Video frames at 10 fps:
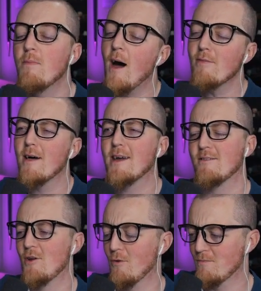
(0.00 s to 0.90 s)
Not like,
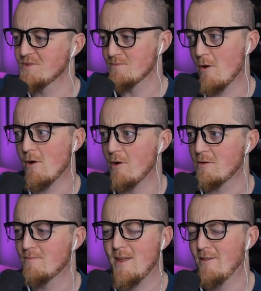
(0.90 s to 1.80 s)
smart
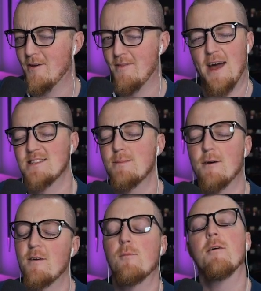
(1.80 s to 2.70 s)
Hulk. No, that's not my favorite.